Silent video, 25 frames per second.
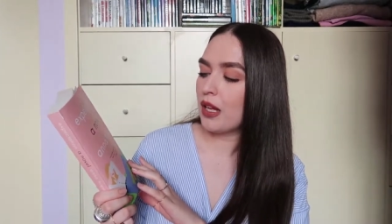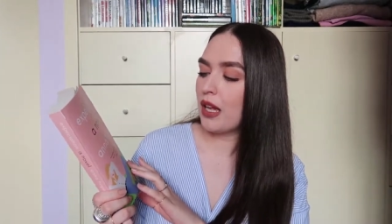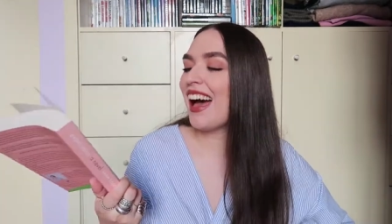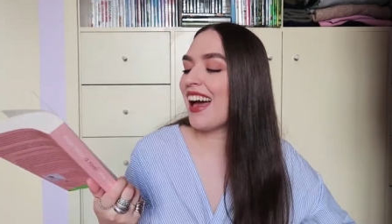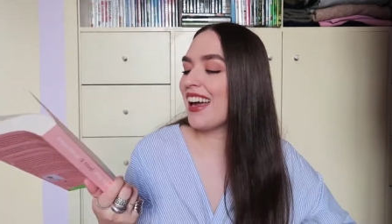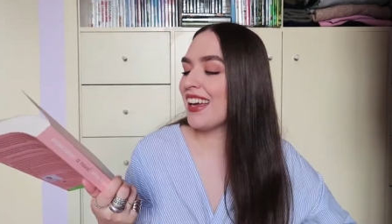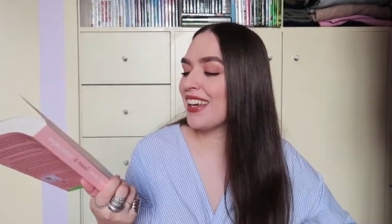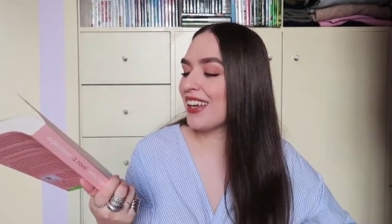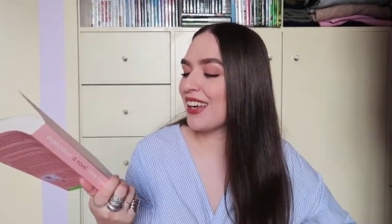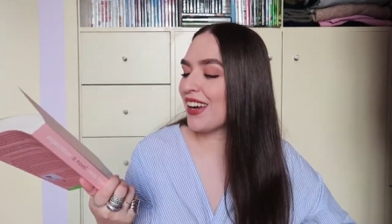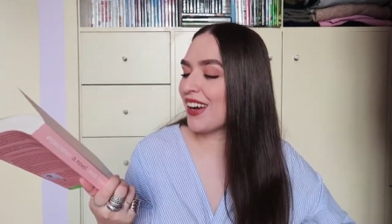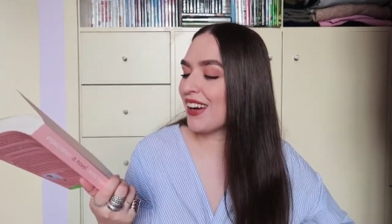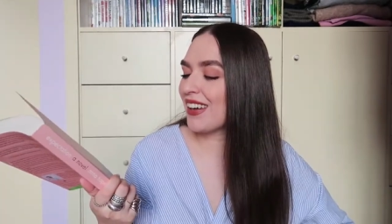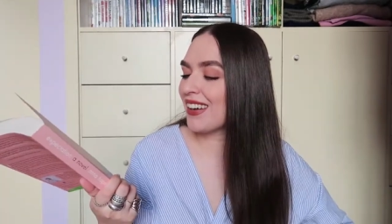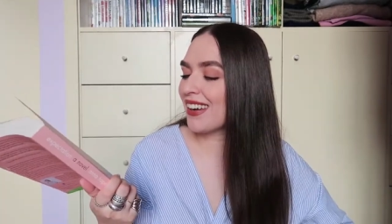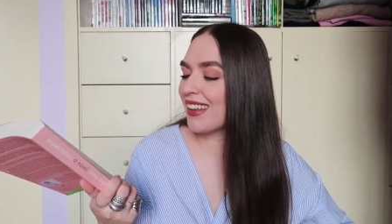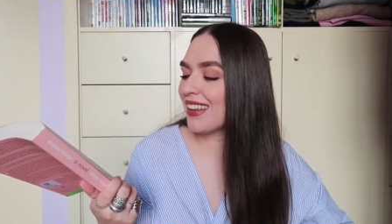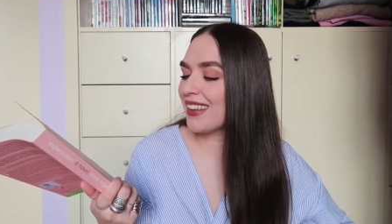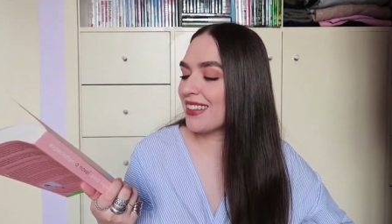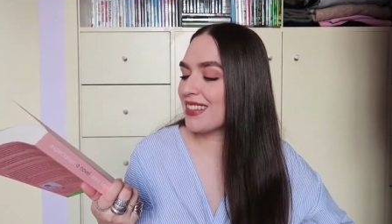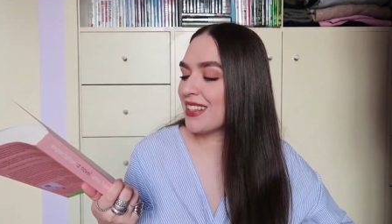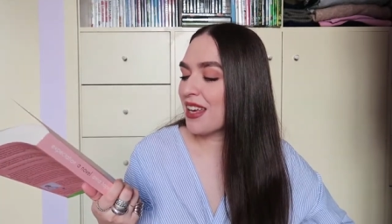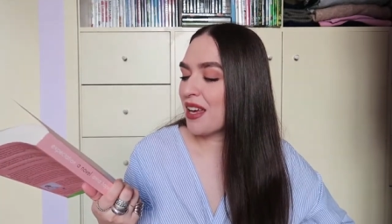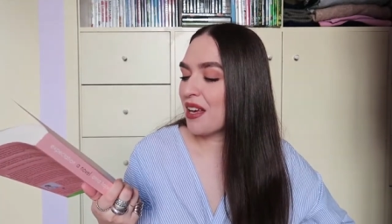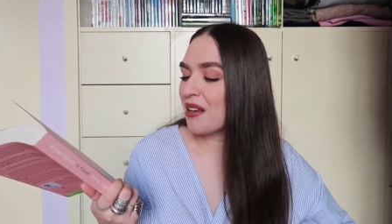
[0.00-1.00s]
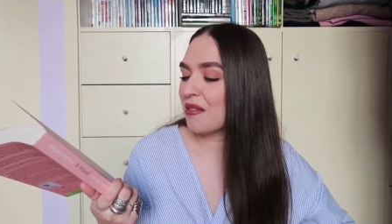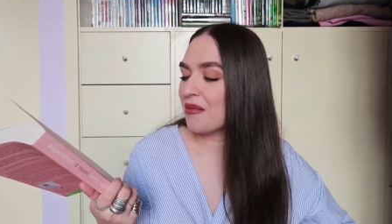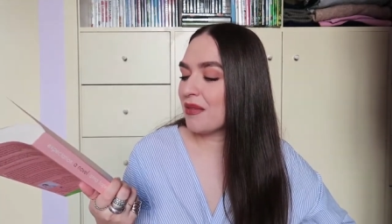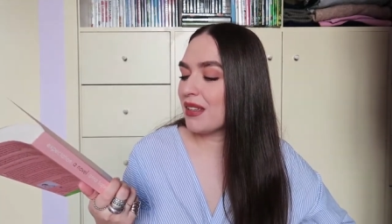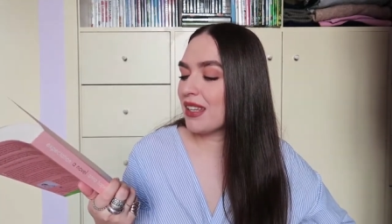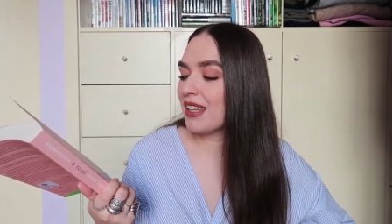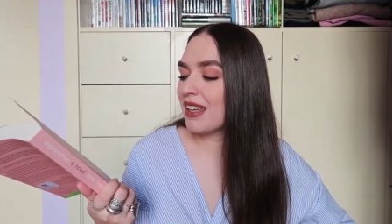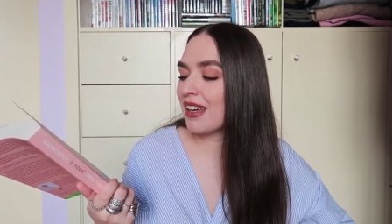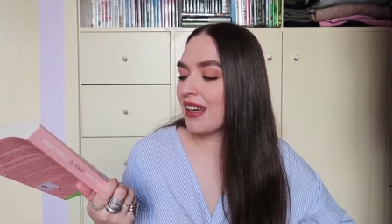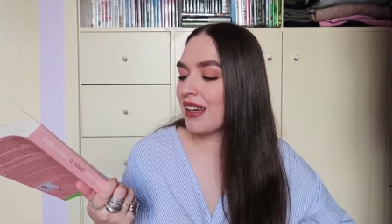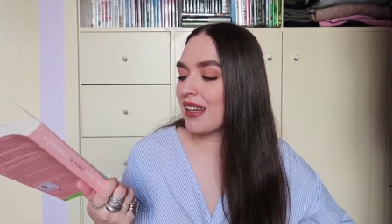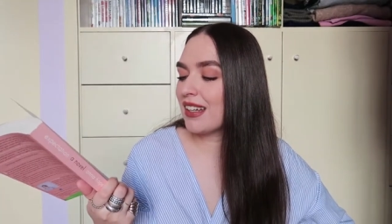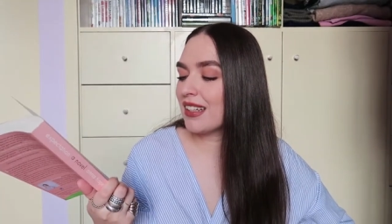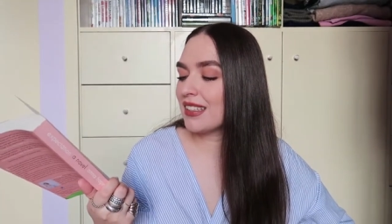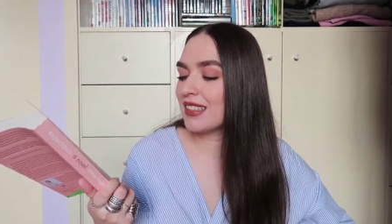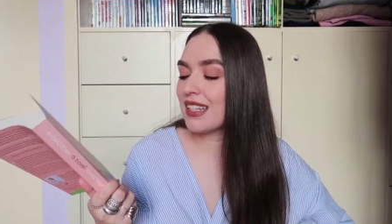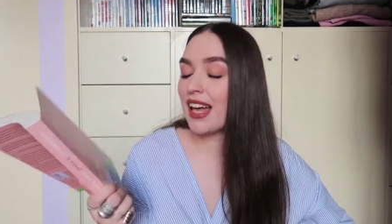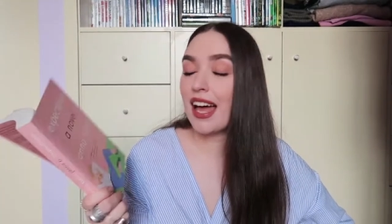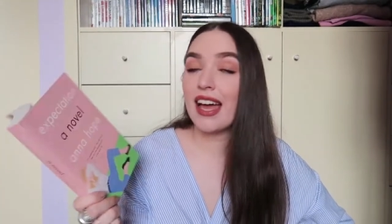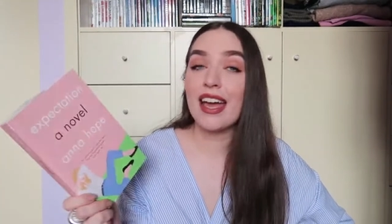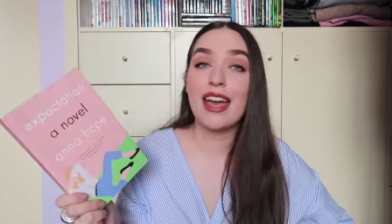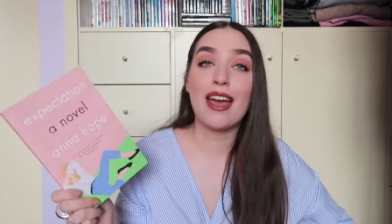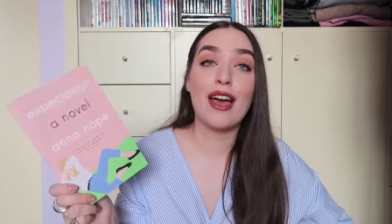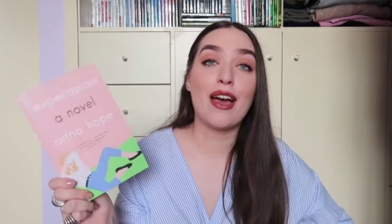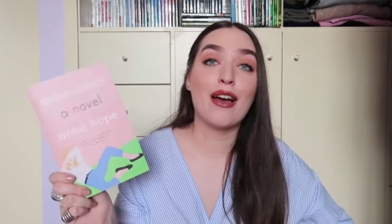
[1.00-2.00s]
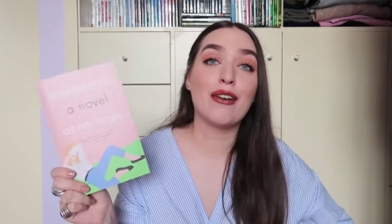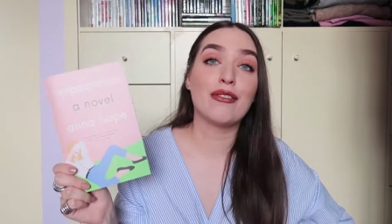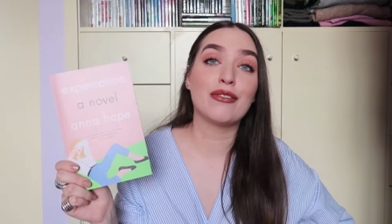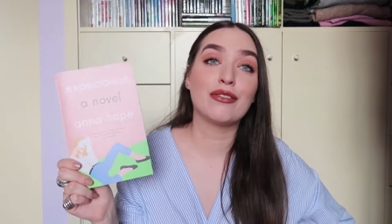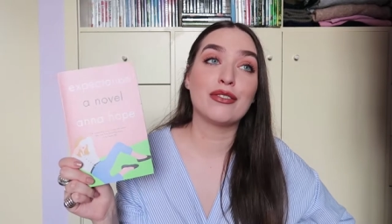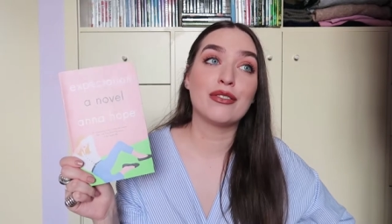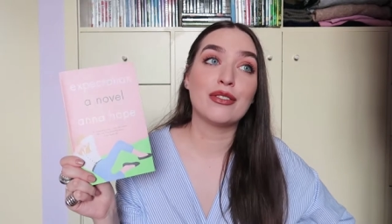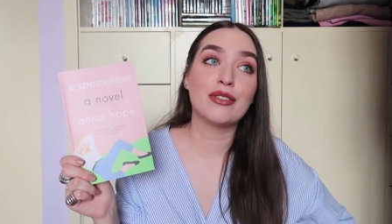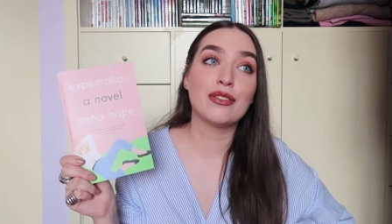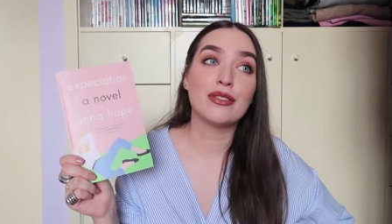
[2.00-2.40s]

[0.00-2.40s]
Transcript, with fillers: I got it because I have